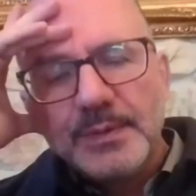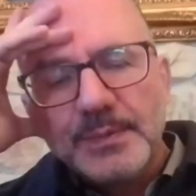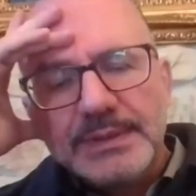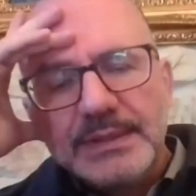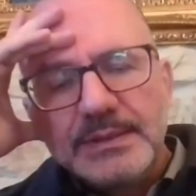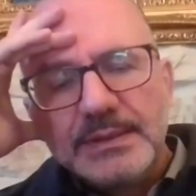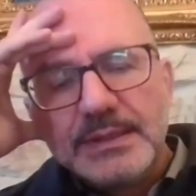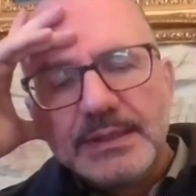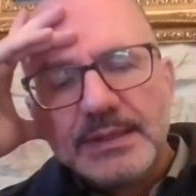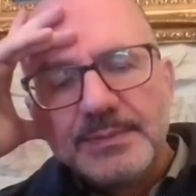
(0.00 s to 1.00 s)
we did
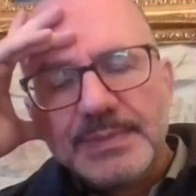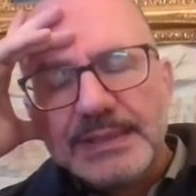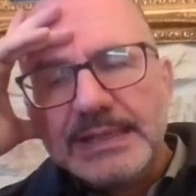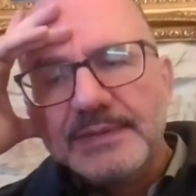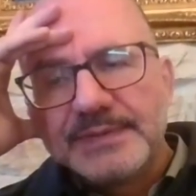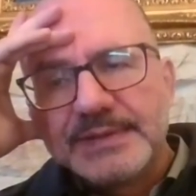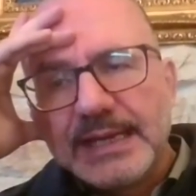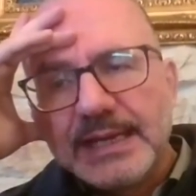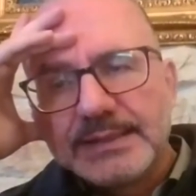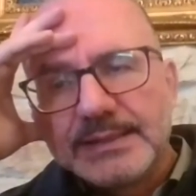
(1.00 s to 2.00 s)
believe
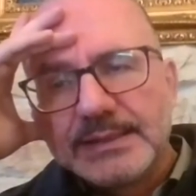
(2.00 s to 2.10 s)
that